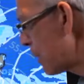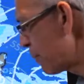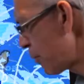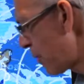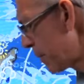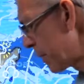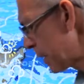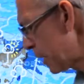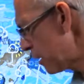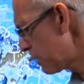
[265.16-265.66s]

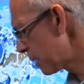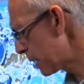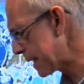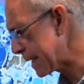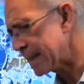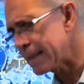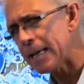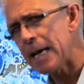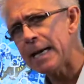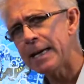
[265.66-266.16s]
probably early
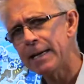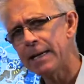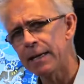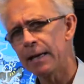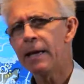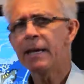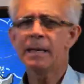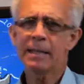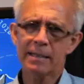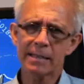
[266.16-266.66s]

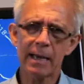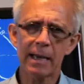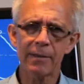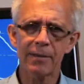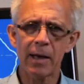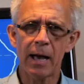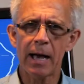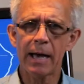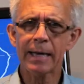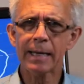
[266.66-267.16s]
Saturday, say in
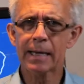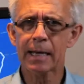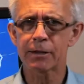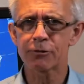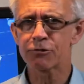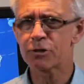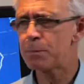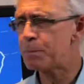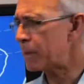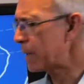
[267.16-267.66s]
the high
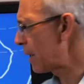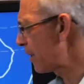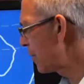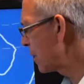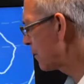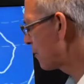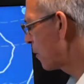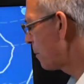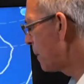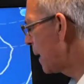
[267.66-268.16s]
country. But I
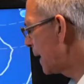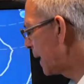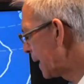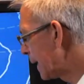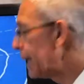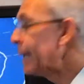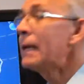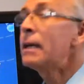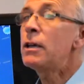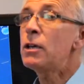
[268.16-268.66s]
think for many,
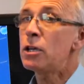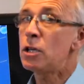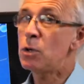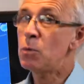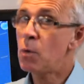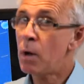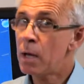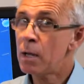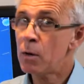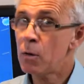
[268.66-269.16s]

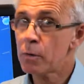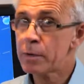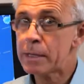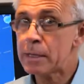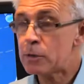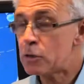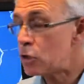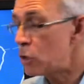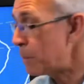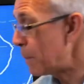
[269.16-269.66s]
you aren't
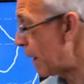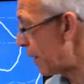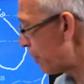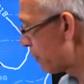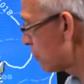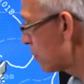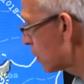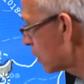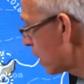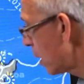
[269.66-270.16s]
looking too bad. The
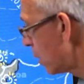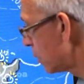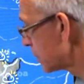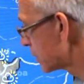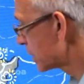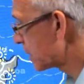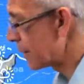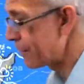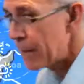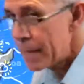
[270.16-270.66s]
real cold
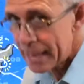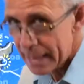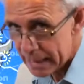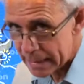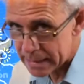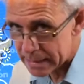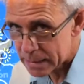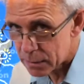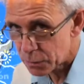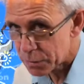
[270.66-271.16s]
stuff
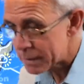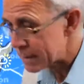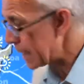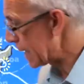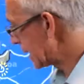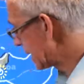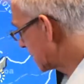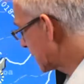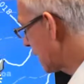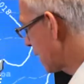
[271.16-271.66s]
is still
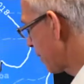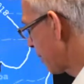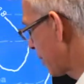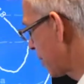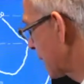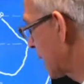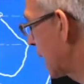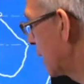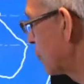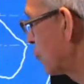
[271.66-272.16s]
staying south of
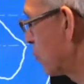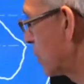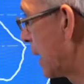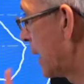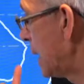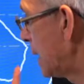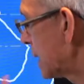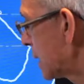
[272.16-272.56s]
the country.